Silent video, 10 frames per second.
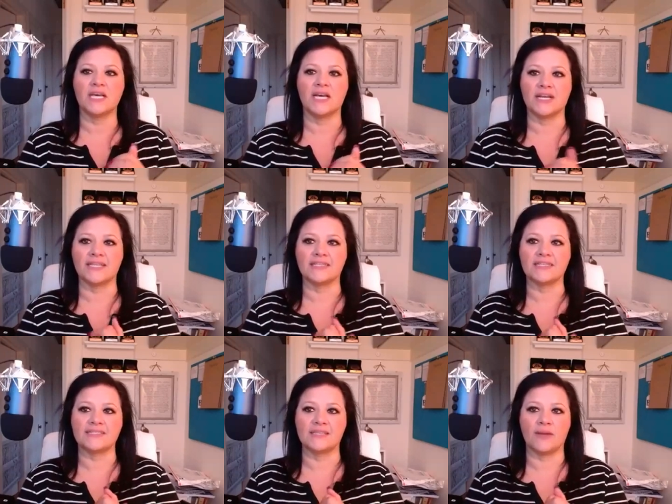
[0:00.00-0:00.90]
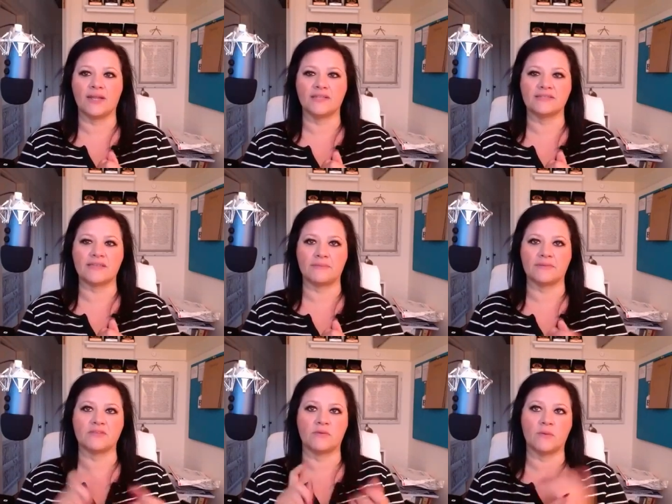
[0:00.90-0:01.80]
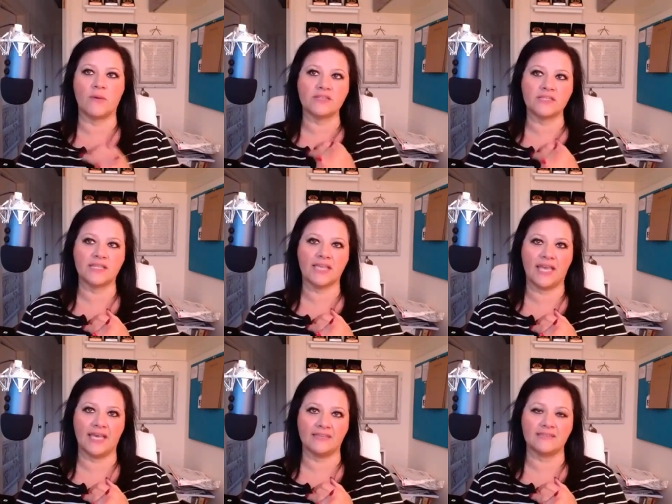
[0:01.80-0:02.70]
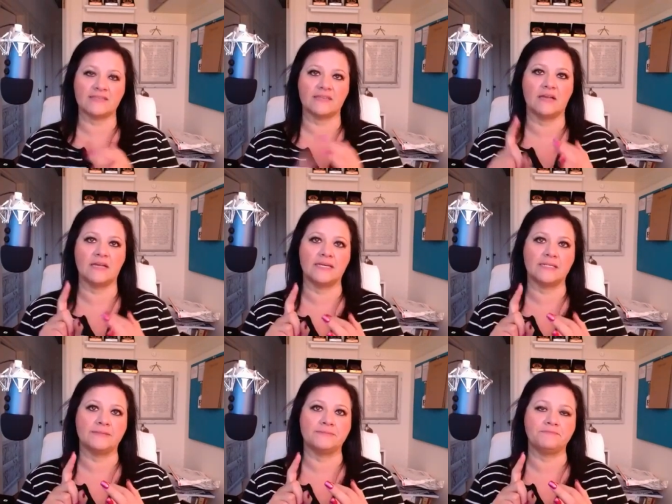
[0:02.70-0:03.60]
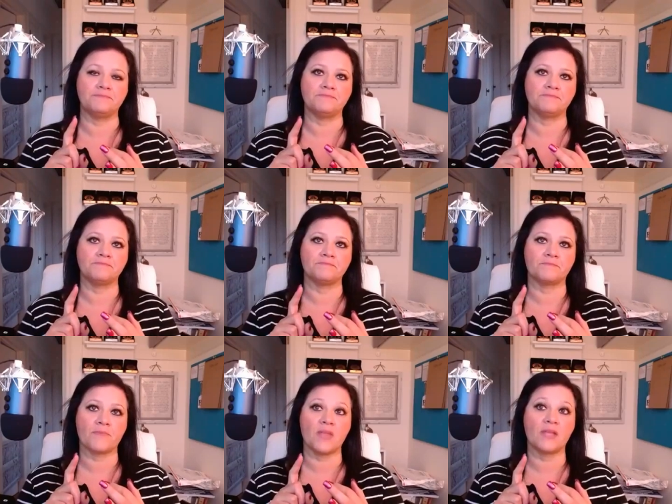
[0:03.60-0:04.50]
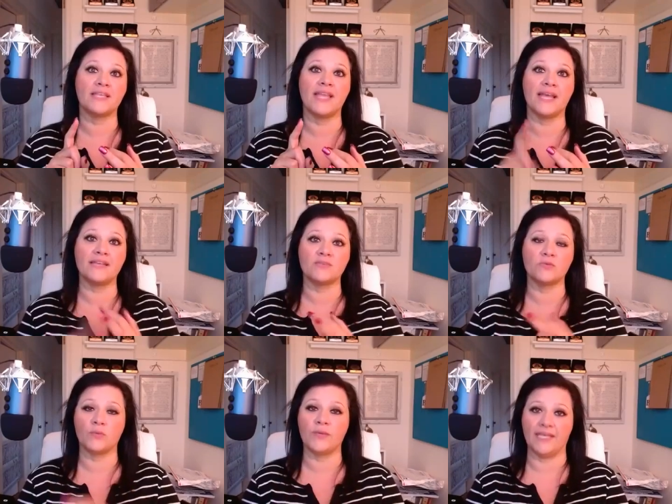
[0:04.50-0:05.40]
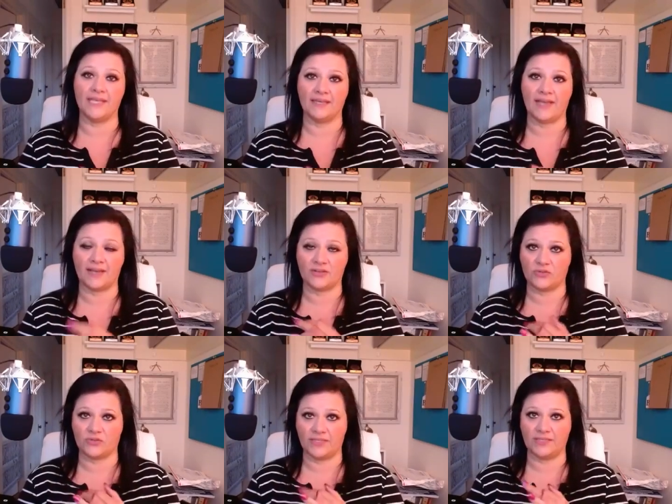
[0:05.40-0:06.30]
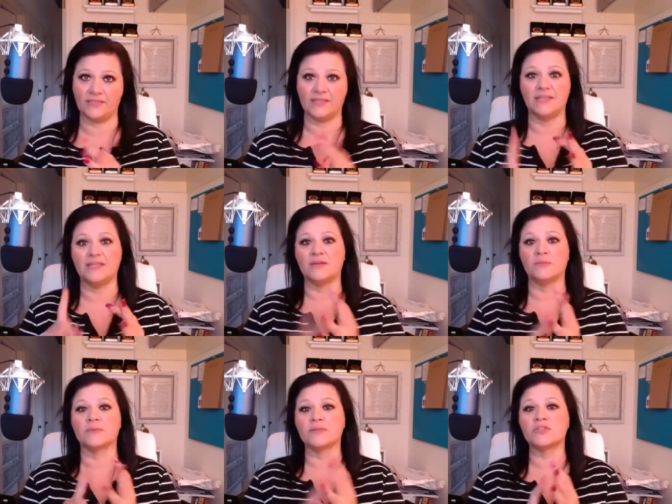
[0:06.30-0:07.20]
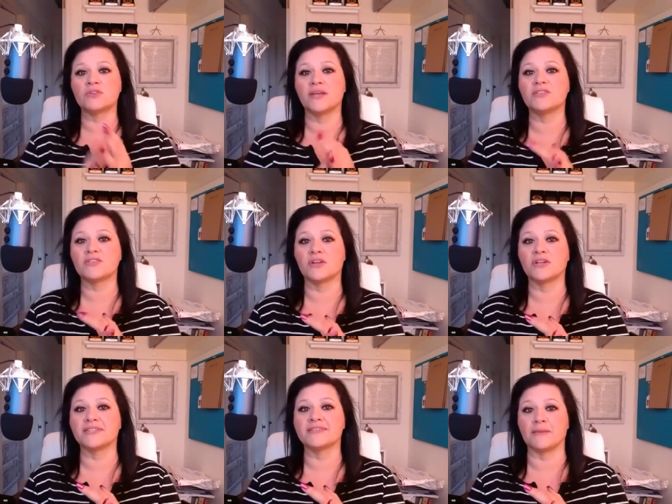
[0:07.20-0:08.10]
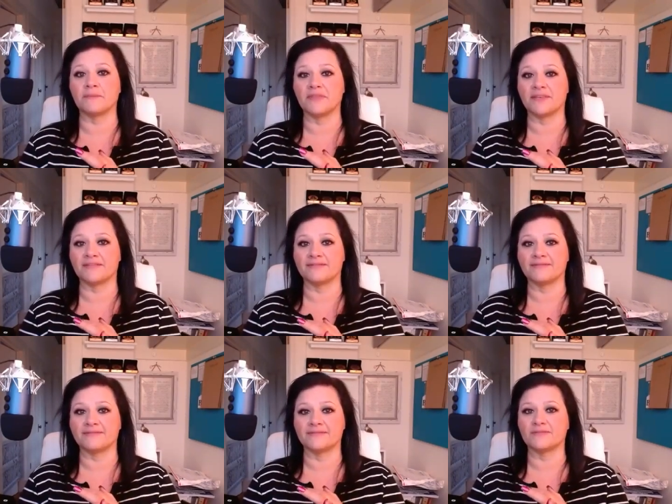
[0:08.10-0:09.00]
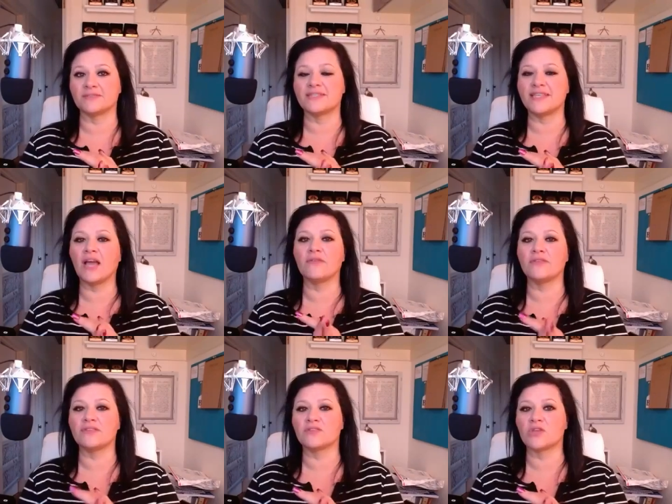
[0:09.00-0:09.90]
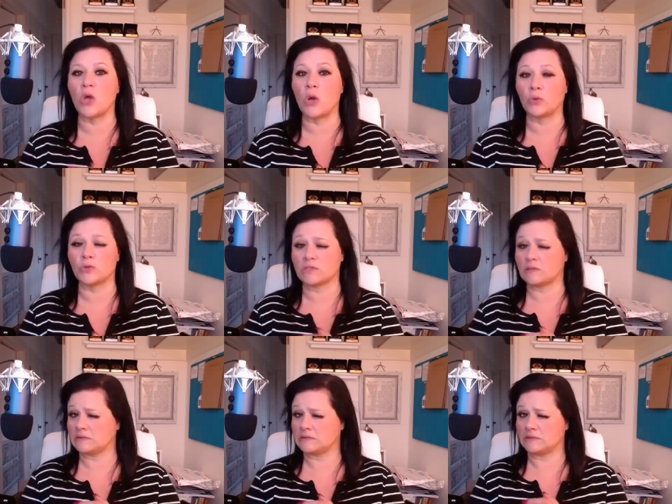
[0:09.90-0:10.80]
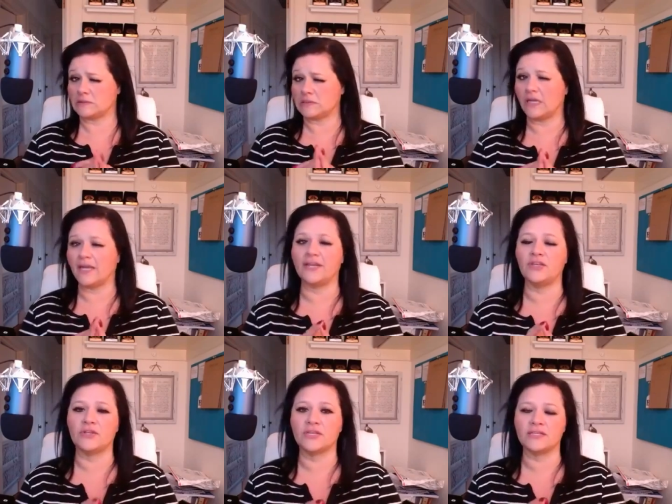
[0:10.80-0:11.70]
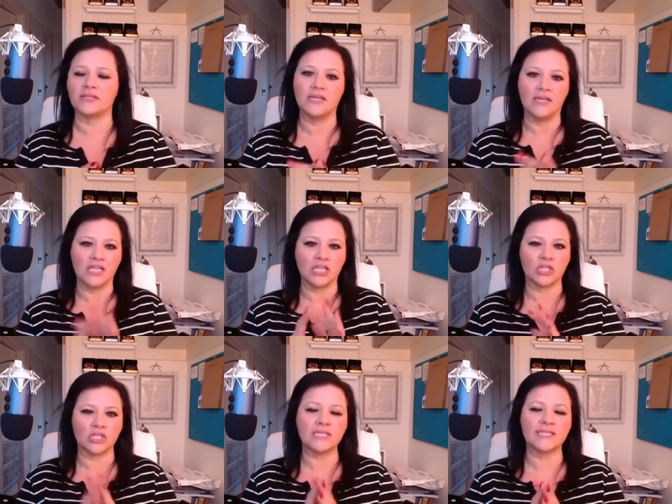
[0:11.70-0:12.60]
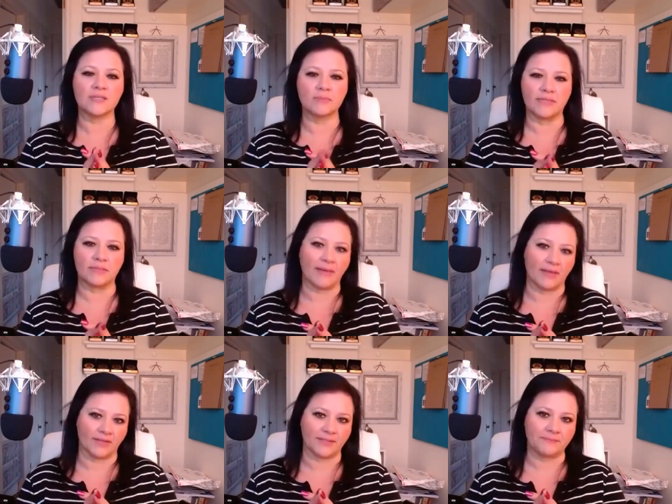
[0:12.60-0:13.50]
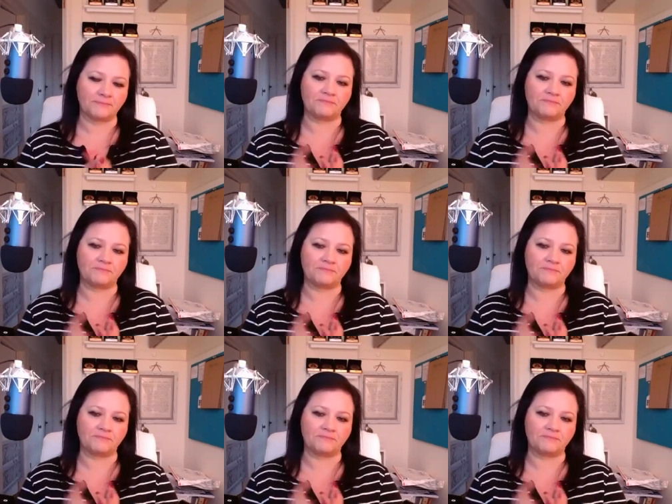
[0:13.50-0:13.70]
All right, let's see what else is happening. So we're watching the case um, next week, actually. I'm going to try starting something. We'll see how this goes. All right, and you can learn a little bit about it.